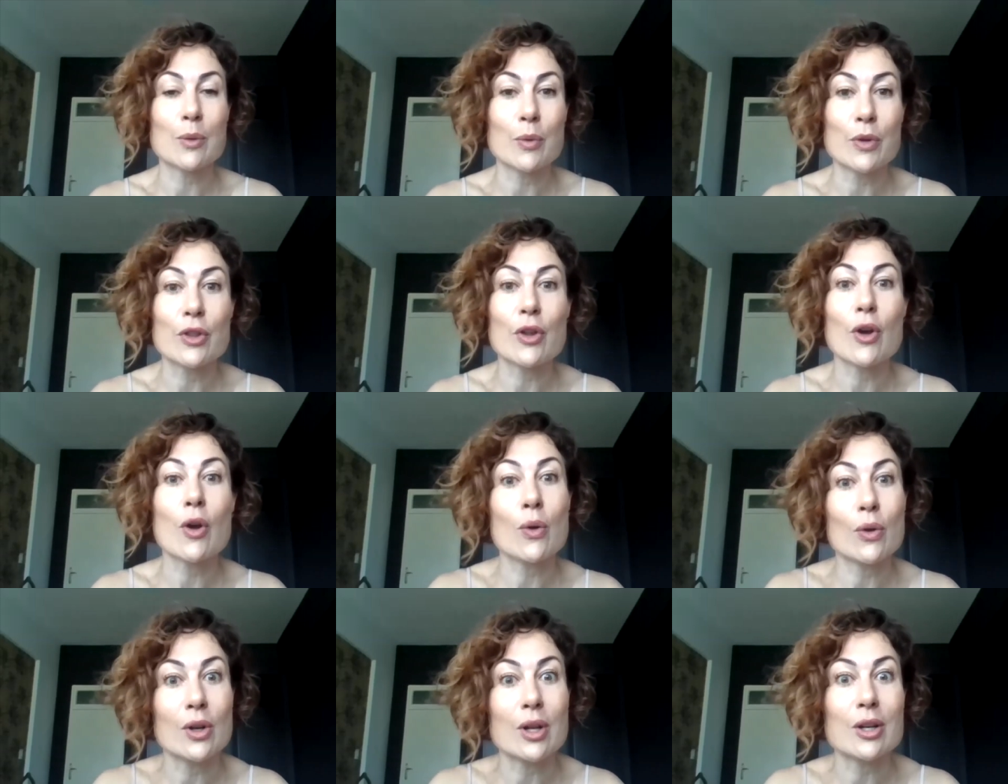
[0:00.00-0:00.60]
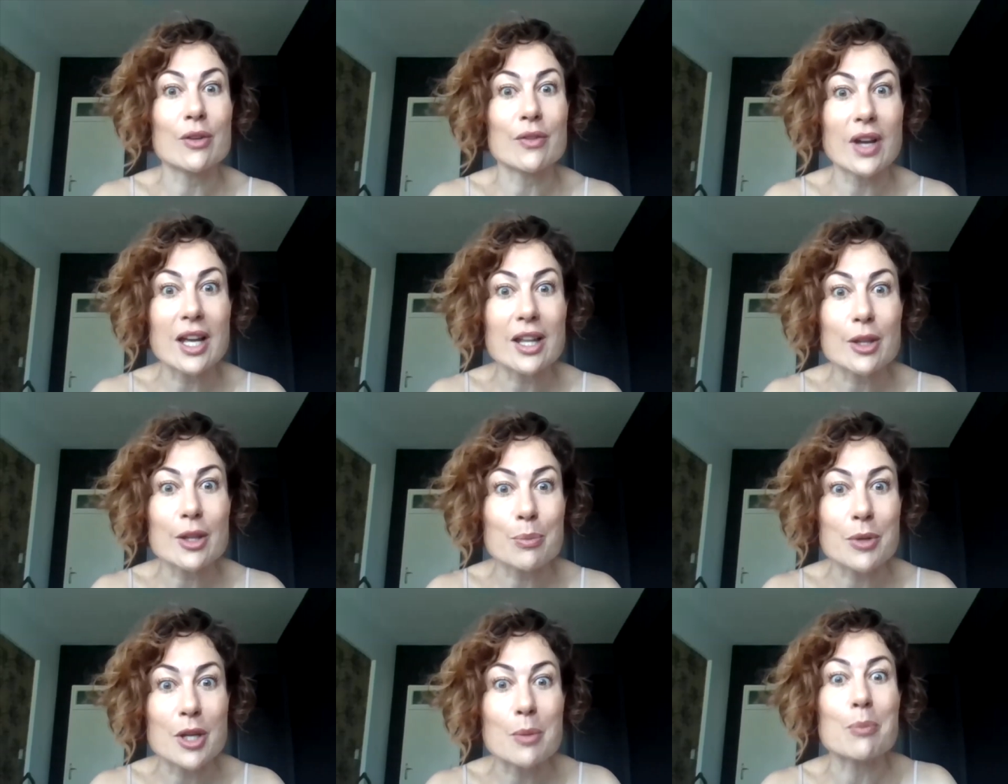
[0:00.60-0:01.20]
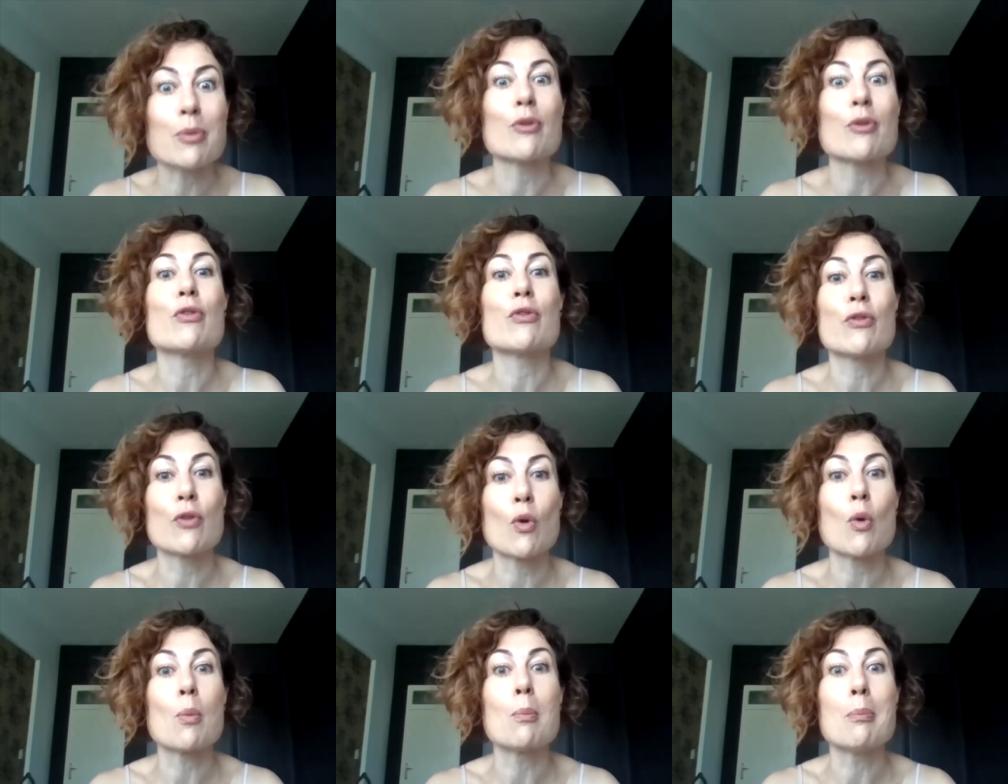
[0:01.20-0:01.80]
with a whole lot of other people
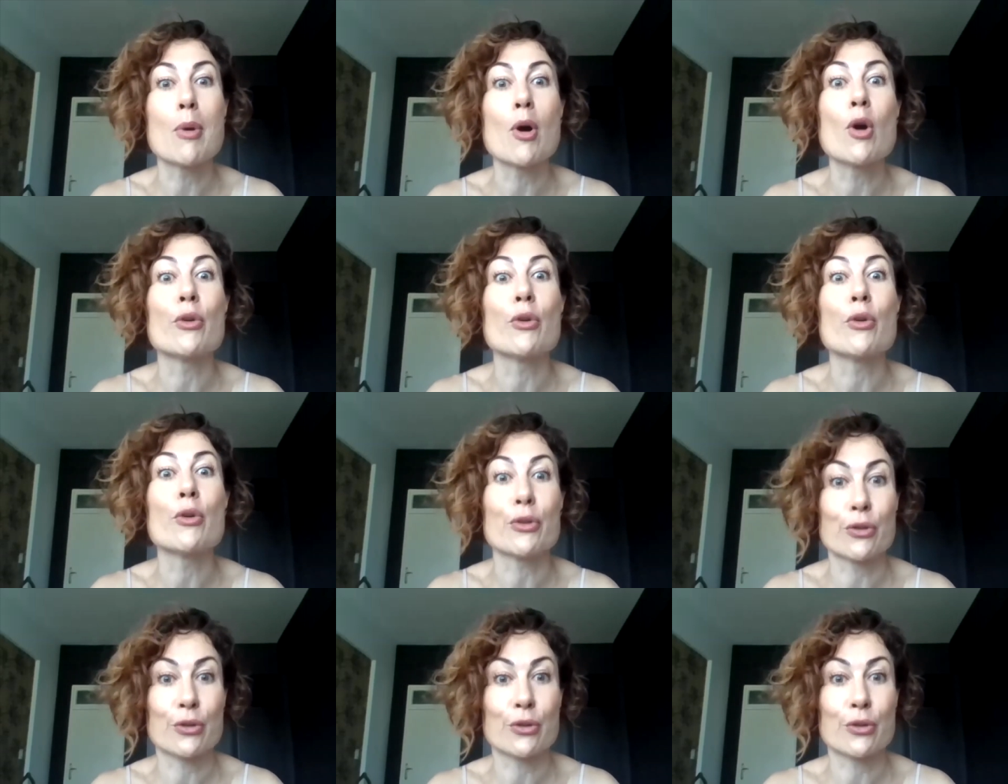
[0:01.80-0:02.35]
for both